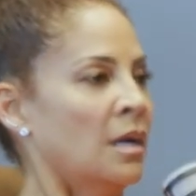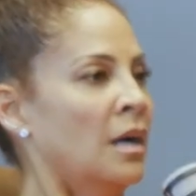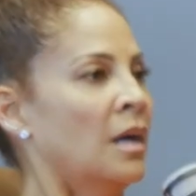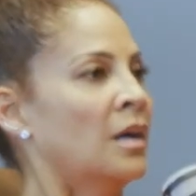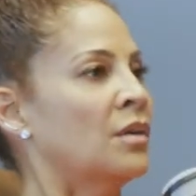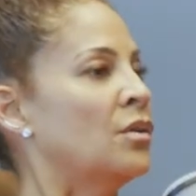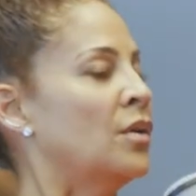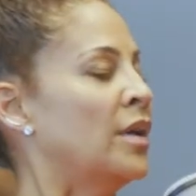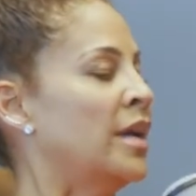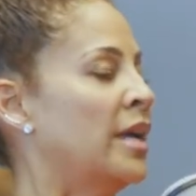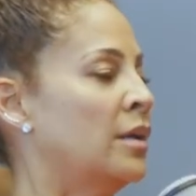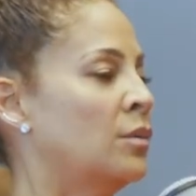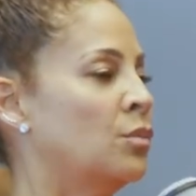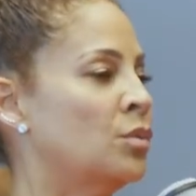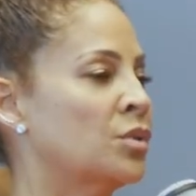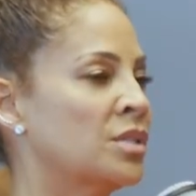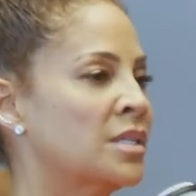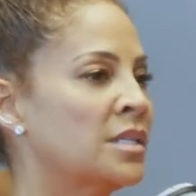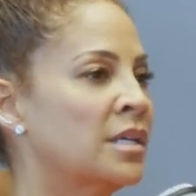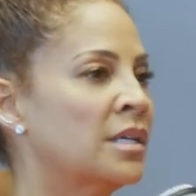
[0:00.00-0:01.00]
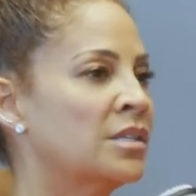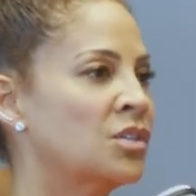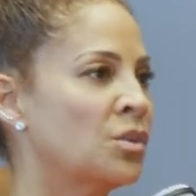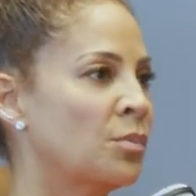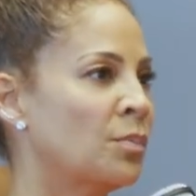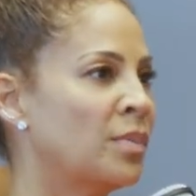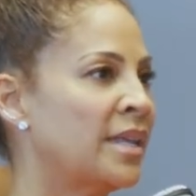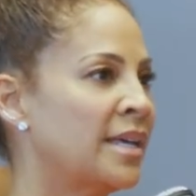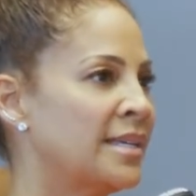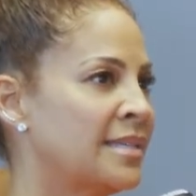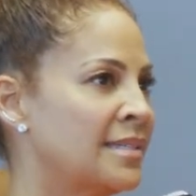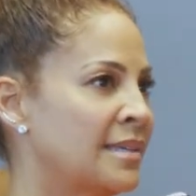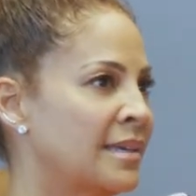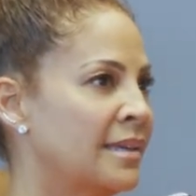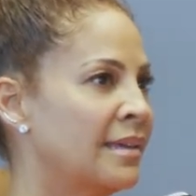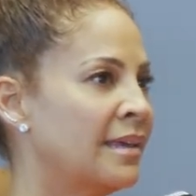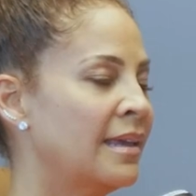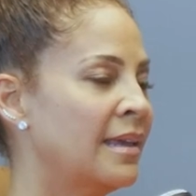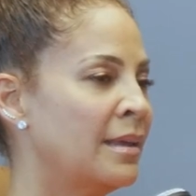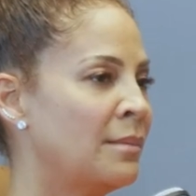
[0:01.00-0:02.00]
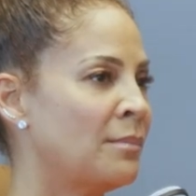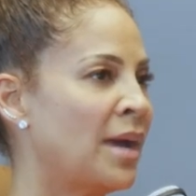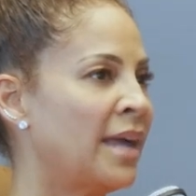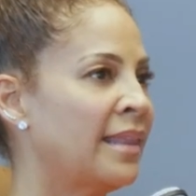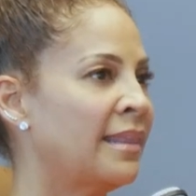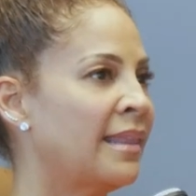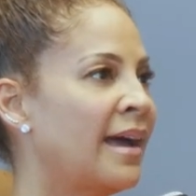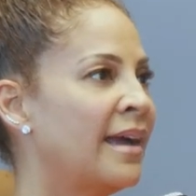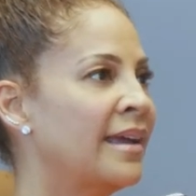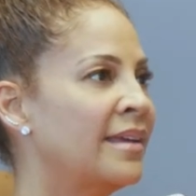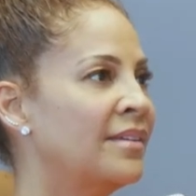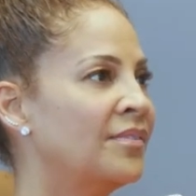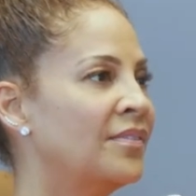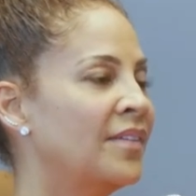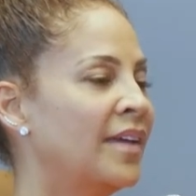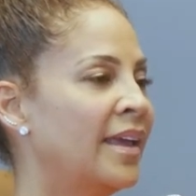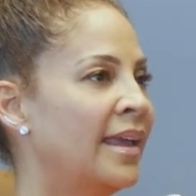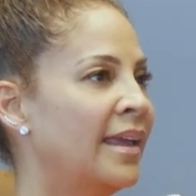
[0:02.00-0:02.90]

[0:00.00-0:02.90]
Uncle Head were such a blessing in my life.